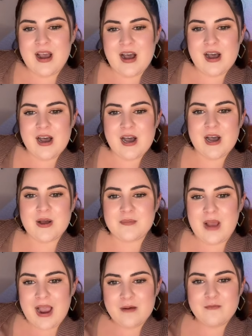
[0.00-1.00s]

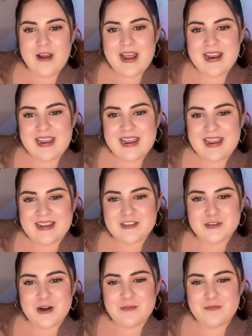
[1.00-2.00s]
I'm ready.
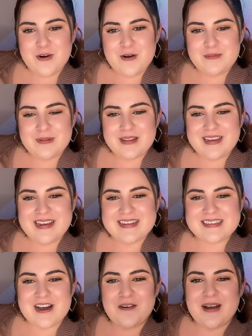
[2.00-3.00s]
Drum roll,
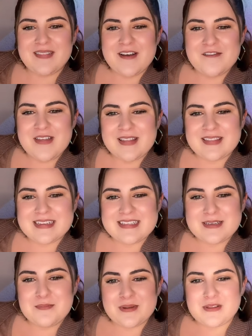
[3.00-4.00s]
please. Oh, I love that
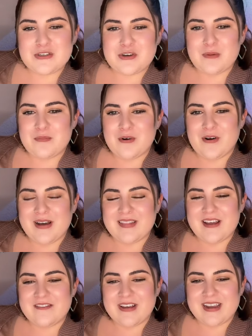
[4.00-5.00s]
Lissy put the drum roll. I
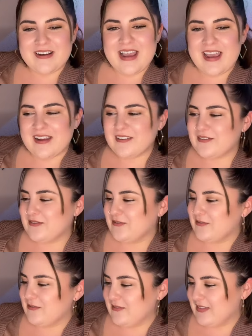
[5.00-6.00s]
love it. Okay.
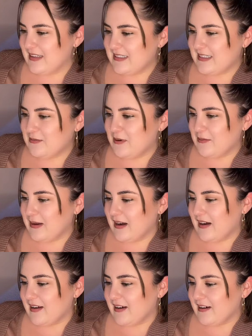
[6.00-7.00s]
Let's see what we
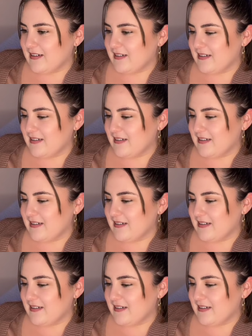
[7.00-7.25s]
got here.